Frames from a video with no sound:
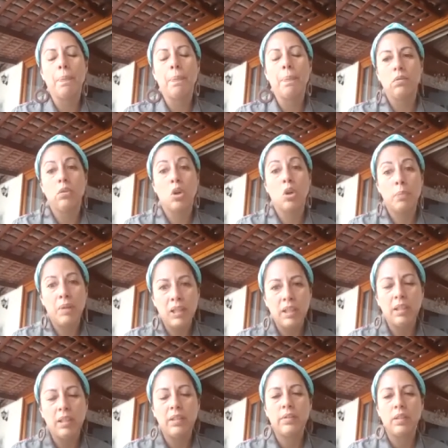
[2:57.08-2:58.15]

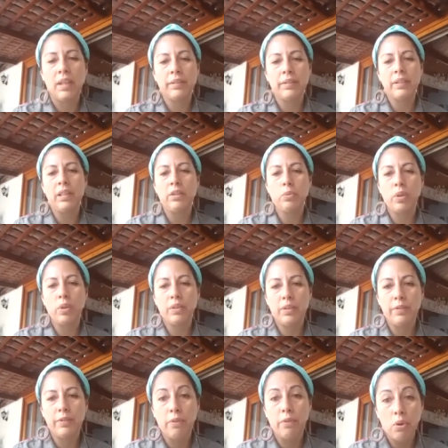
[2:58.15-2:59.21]
normally it's until the
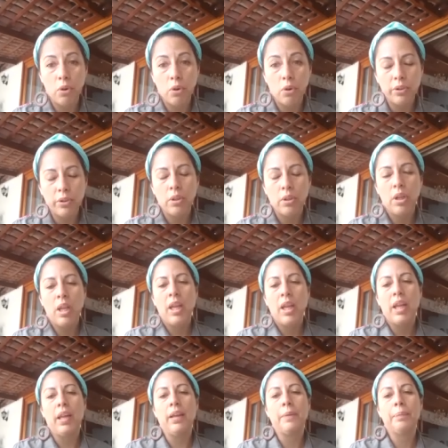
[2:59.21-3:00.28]
24th.
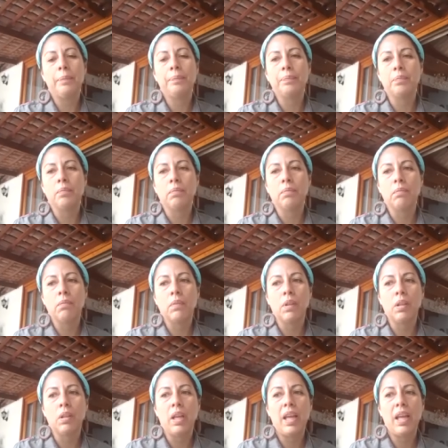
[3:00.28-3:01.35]

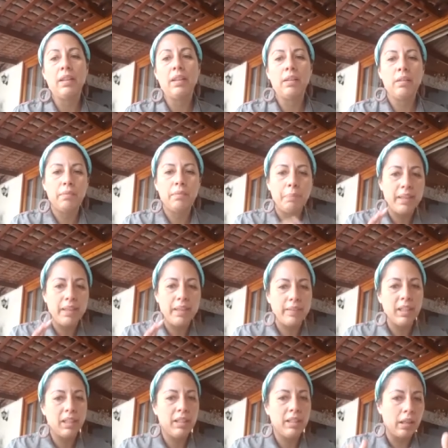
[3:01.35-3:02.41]
And
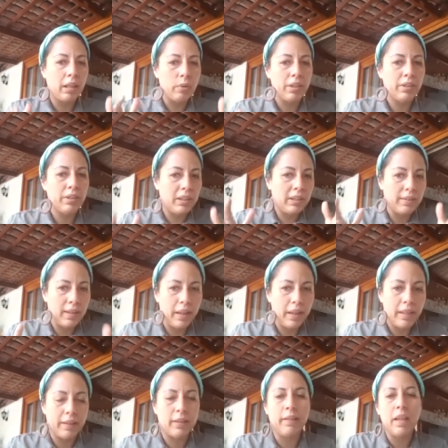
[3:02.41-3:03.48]
basically the quarantine is like
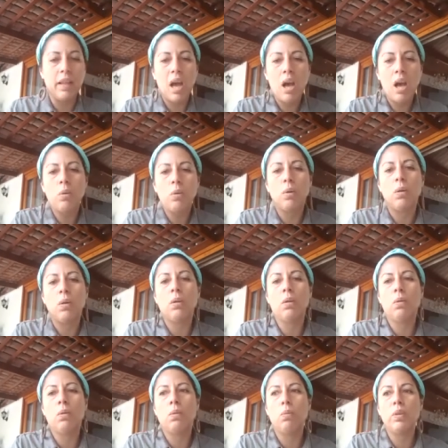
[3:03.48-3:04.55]
that. Now
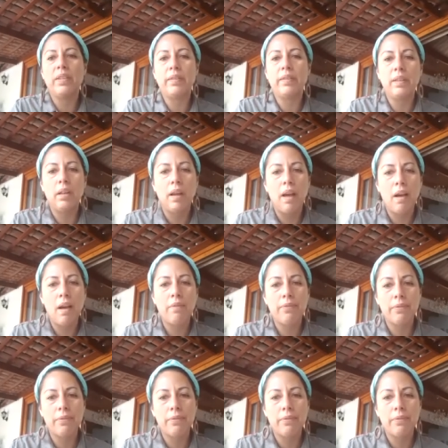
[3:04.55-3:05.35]
we still have